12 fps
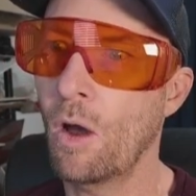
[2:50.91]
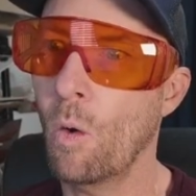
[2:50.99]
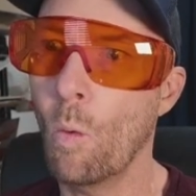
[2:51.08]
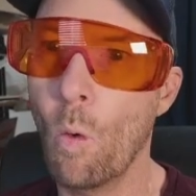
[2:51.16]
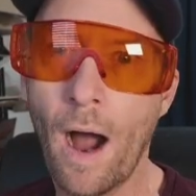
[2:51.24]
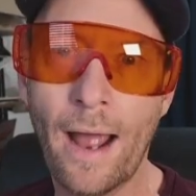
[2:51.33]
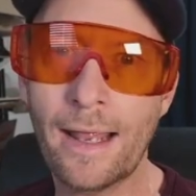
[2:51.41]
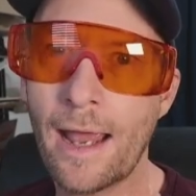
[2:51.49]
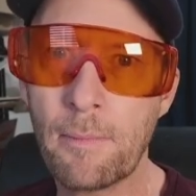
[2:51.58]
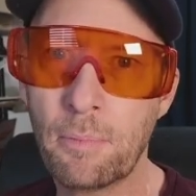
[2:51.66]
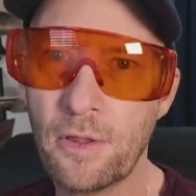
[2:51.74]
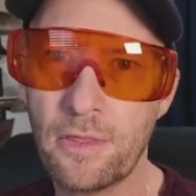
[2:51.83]
why
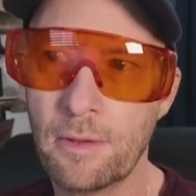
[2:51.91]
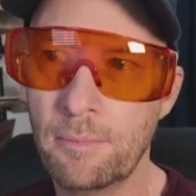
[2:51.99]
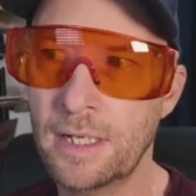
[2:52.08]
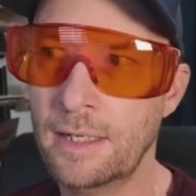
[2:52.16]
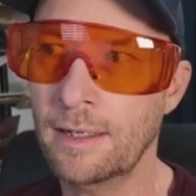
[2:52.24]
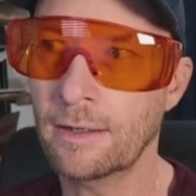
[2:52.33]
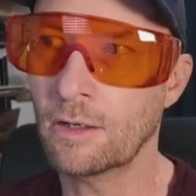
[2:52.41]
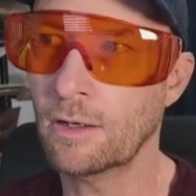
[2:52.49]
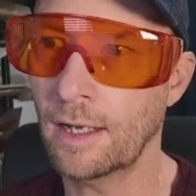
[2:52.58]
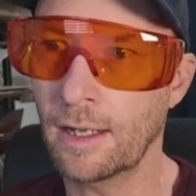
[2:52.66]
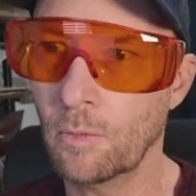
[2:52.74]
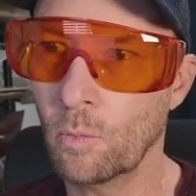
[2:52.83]
I put them in here,
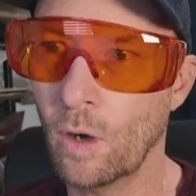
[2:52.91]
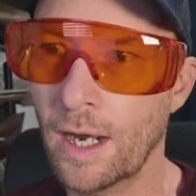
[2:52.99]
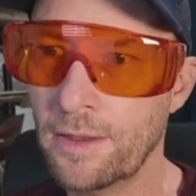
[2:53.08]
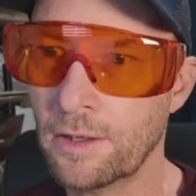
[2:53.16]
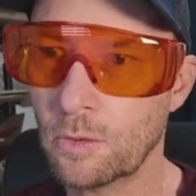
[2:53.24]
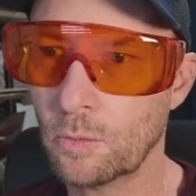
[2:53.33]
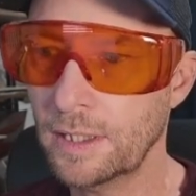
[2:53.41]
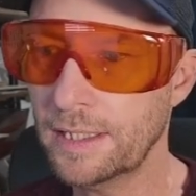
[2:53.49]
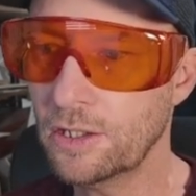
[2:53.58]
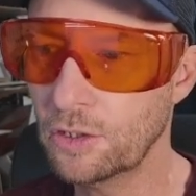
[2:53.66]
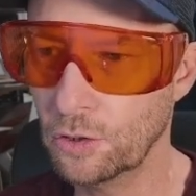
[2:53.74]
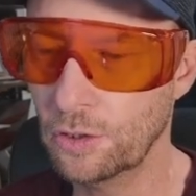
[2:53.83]
and why they're
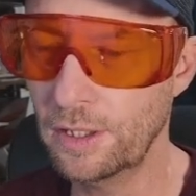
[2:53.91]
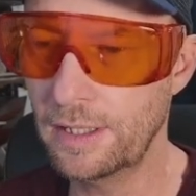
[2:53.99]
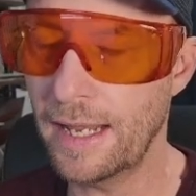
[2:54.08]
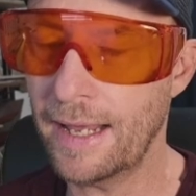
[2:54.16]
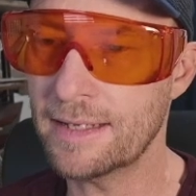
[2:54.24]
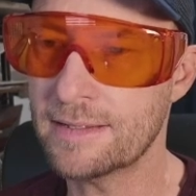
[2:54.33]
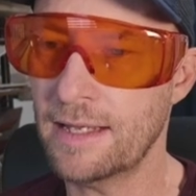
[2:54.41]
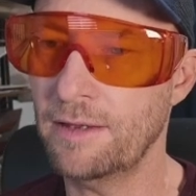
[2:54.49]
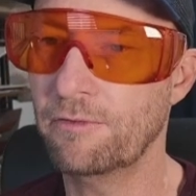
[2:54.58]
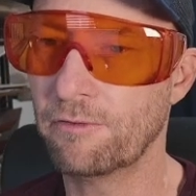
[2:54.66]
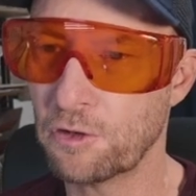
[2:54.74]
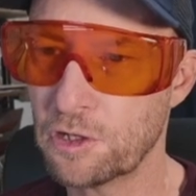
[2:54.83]
really good as a
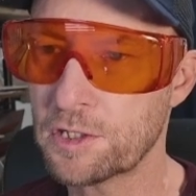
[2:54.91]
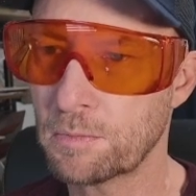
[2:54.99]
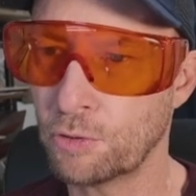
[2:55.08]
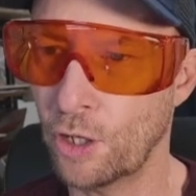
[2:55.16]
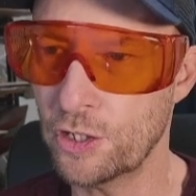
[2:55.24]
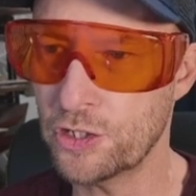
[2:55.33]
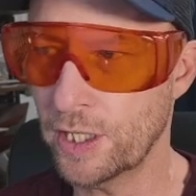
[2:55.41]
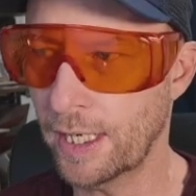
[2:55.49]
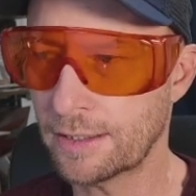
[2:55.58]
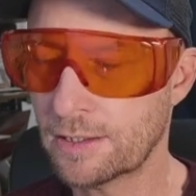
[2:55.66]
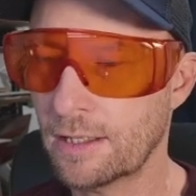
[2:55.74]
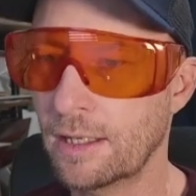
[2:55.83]
first
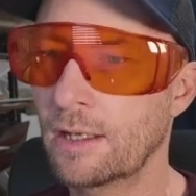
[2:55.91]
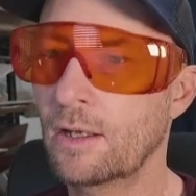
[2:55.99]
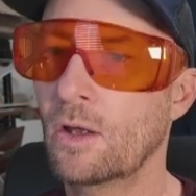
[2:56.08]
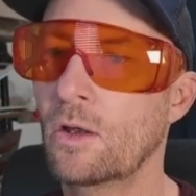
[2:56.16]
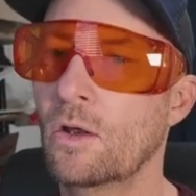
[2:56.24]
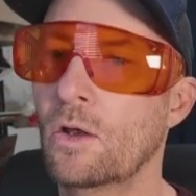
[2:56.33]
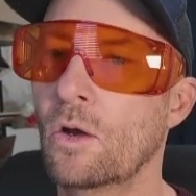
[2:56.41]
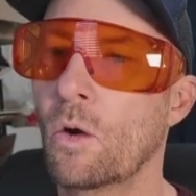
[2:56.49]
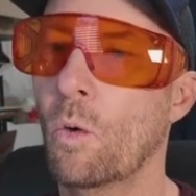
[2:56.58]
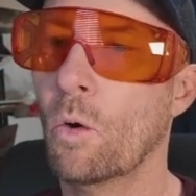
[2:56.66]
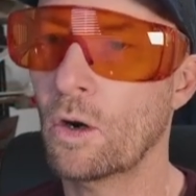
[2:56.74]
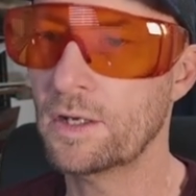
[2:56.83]
project
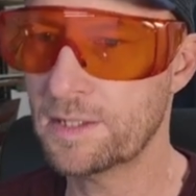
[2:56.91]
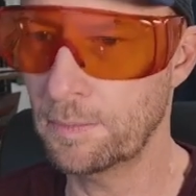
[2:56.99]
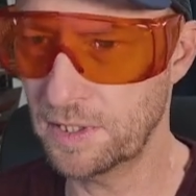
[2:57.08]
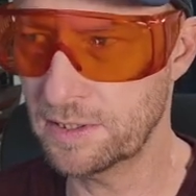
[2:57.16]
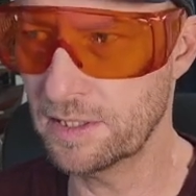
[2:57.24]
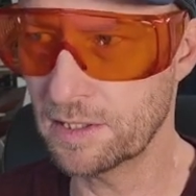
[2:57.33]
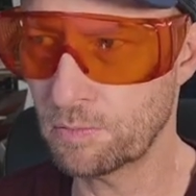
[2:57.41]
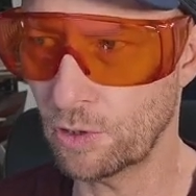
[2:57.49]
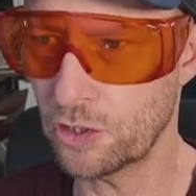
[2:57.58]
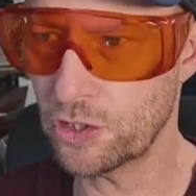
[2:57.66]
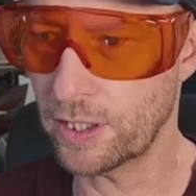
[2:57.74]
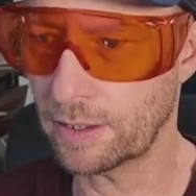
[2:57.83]
or as a business
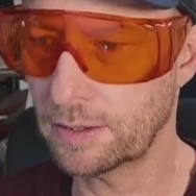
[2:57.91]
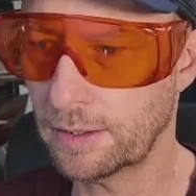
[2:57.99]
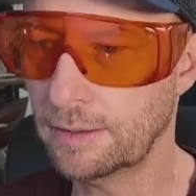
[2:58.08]
project.